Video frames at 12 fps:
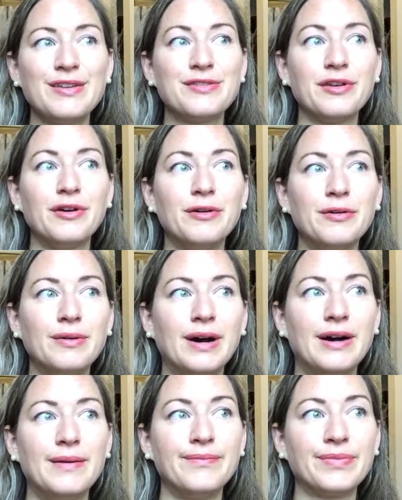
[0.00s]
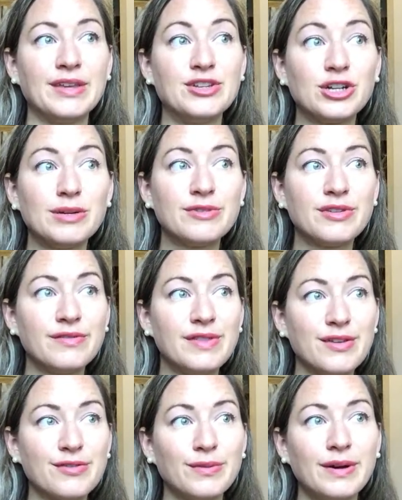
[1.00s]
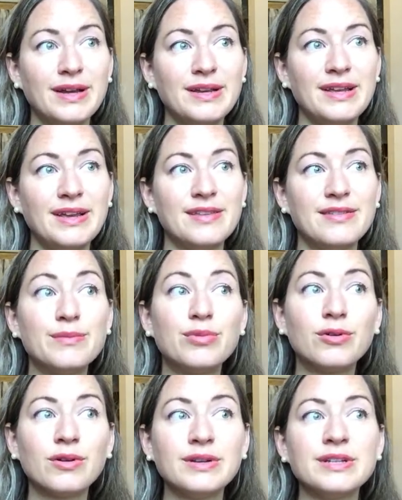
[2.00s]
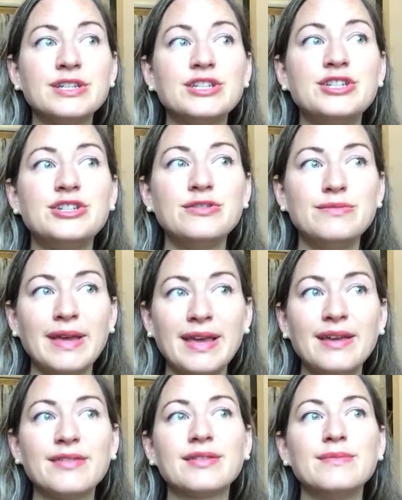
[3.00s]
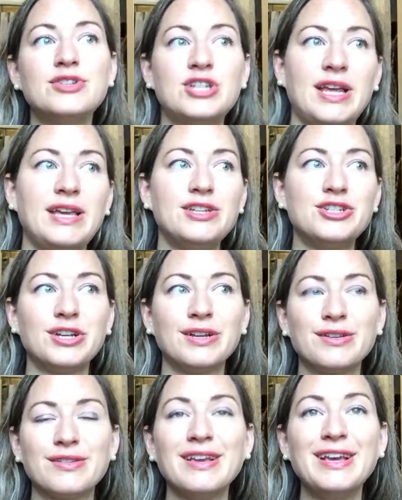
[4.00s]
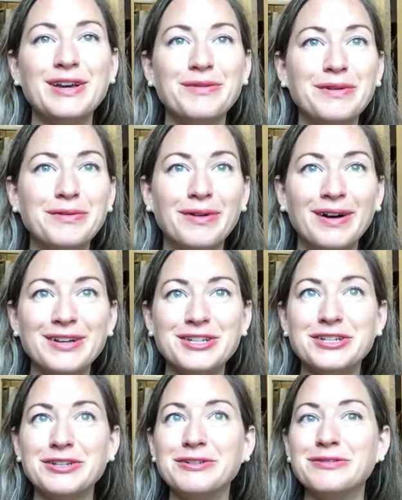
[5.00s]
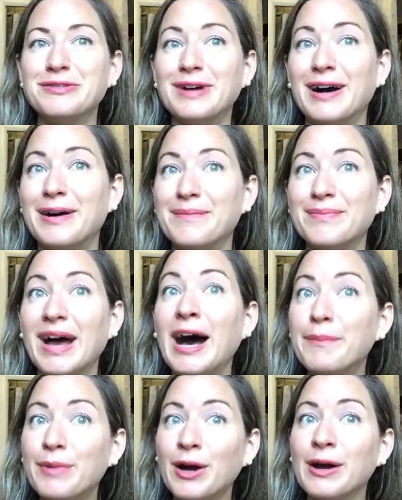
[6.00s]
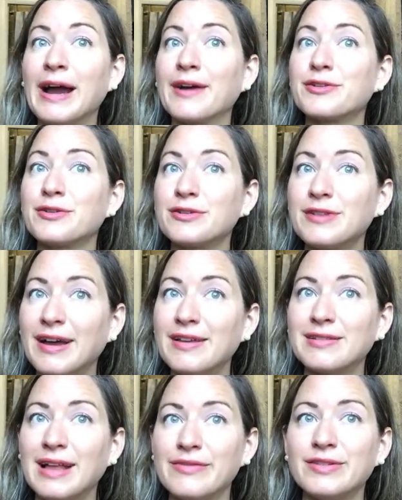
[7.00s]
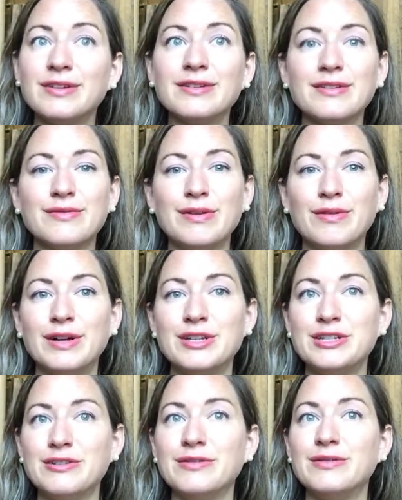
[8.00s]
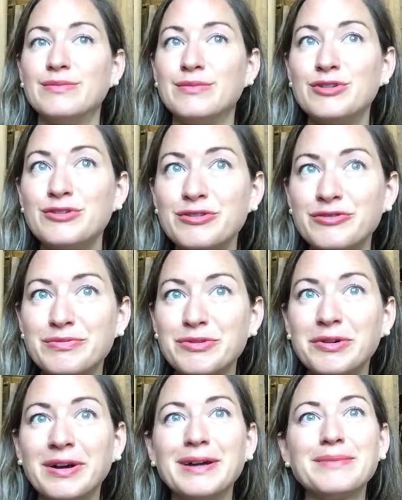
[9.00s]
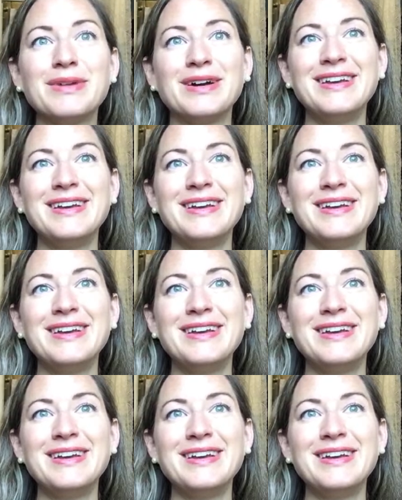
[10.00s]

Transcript: So in terms of this one, it's important to make some changes. We want to up our exercise level. We want to move more.